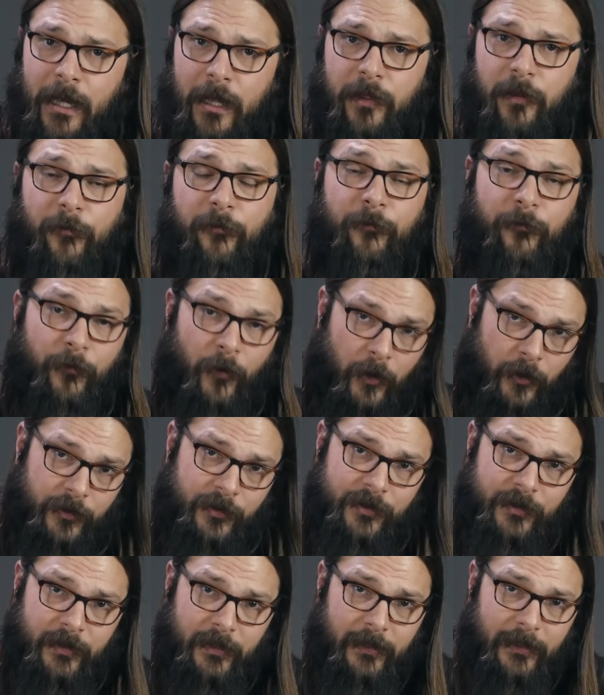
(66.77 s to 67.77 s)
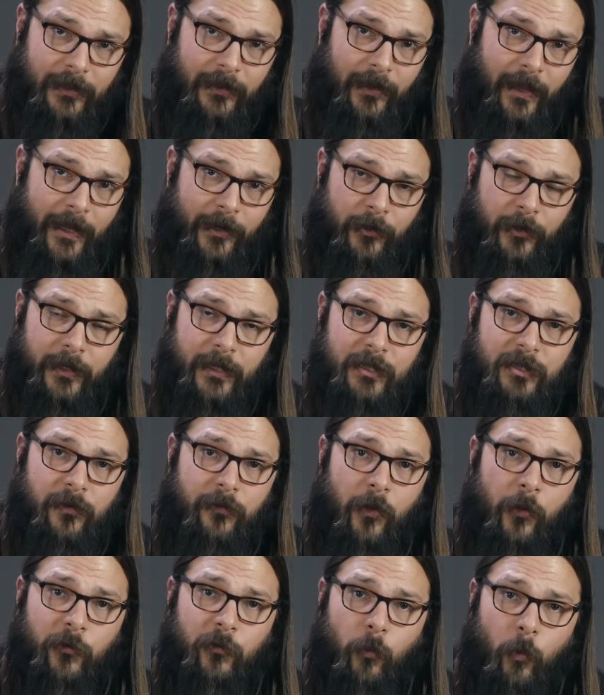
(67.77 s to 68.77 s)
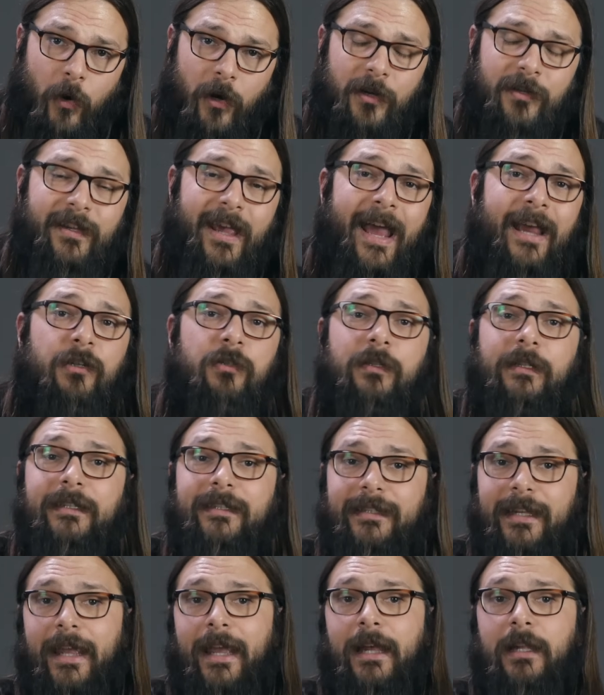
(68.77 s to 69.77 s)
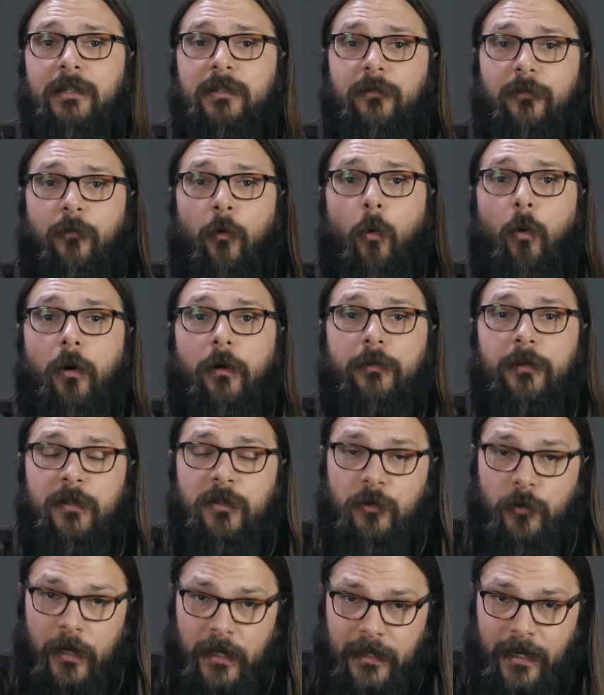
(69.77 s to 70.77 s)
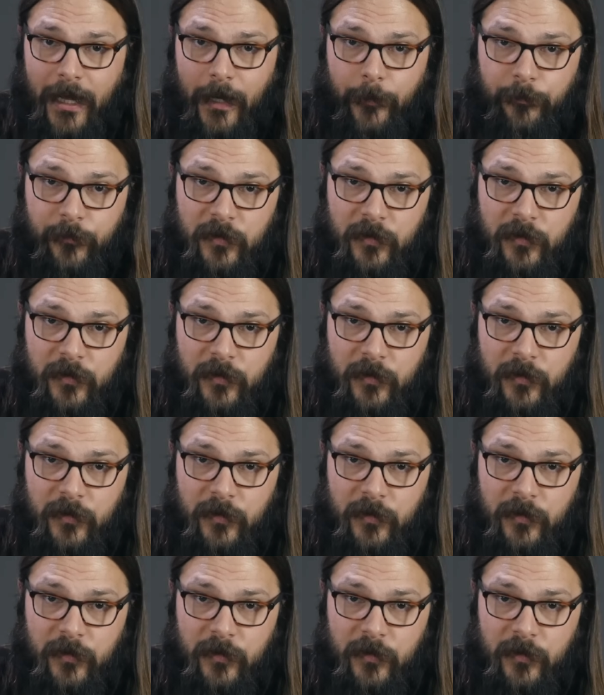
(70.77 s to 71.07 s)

The first letter in each of those words actually stands for the string name.